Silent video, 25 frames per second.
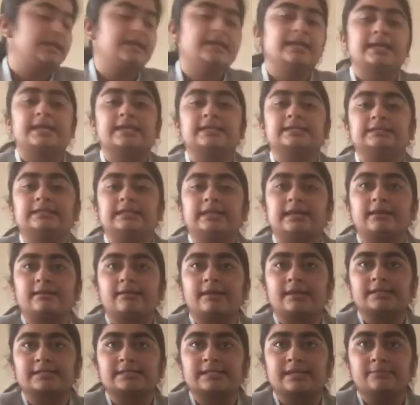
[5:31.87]
there are
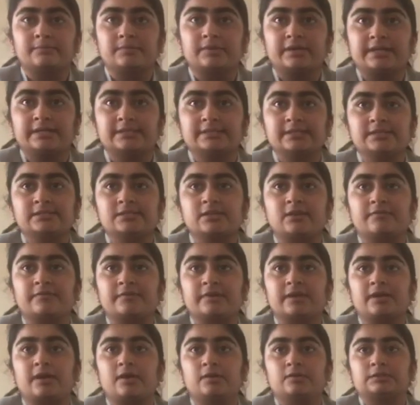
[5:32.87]
some reasons of
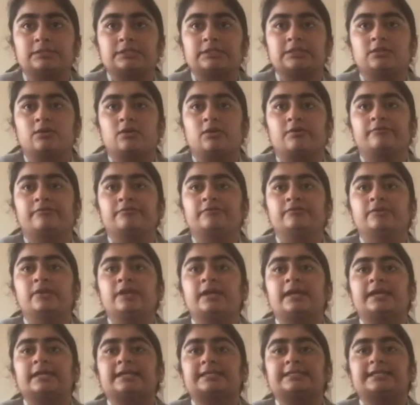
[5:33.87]
accounting of
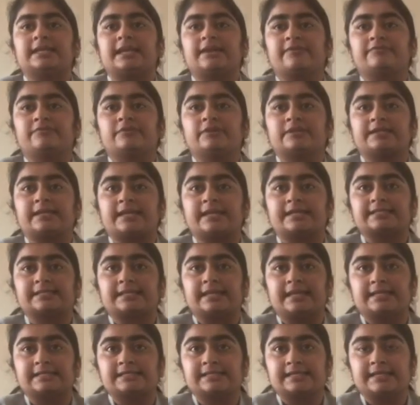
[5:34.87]
deferred tax
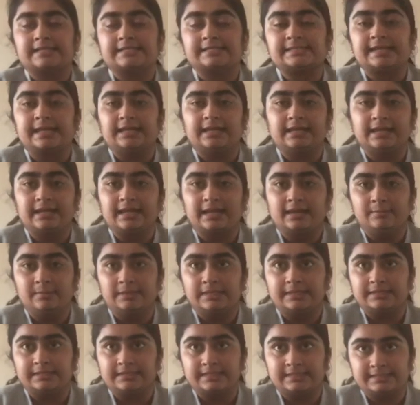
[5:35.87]
assets and
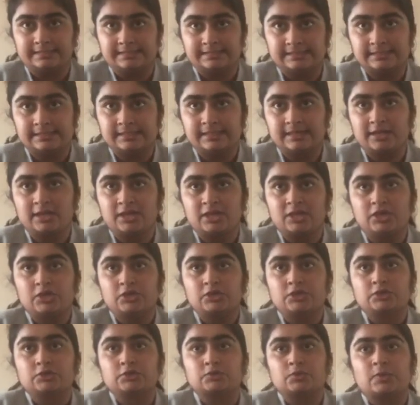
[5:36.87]
liabilities.
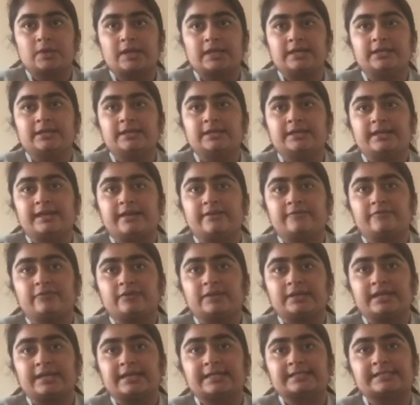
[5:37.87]
So under deferred
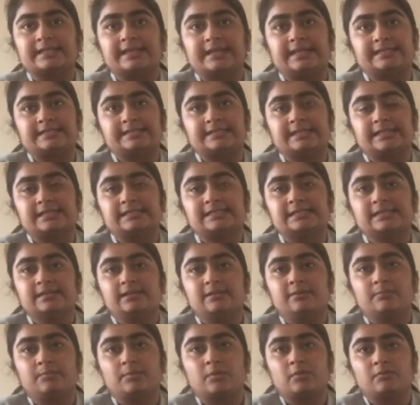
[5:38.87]
tax assets,
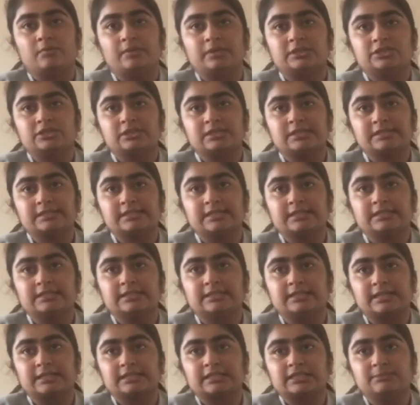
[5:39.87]
provision is a
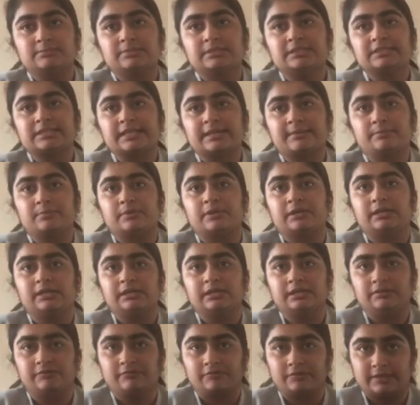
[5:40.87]
deductible temporary
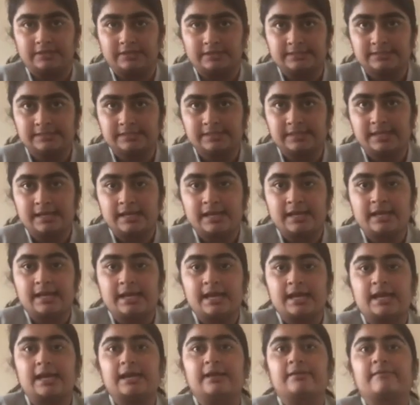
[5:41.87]
difference
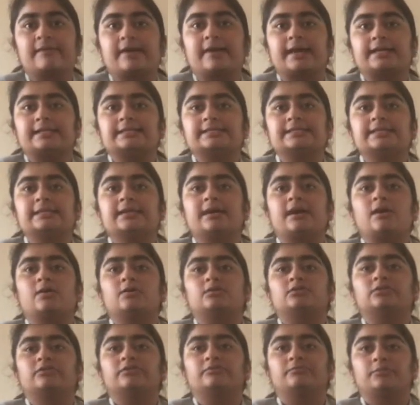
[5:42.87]
arising out
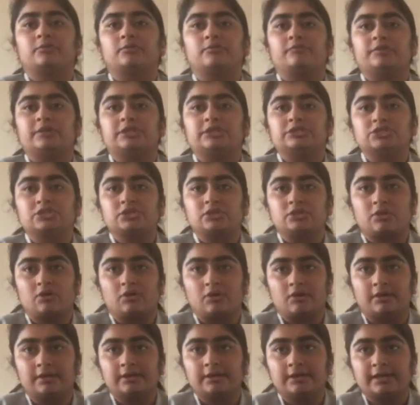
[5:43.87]
of provision or
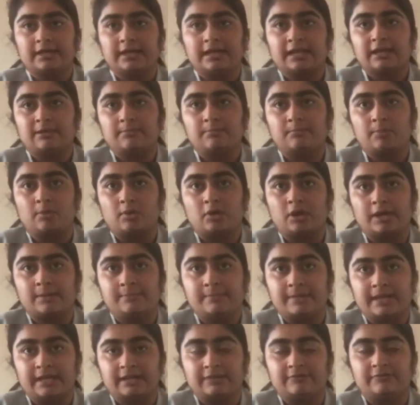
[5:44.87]
employee
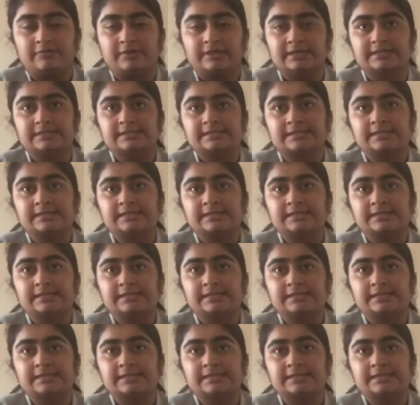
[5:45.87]
benefits,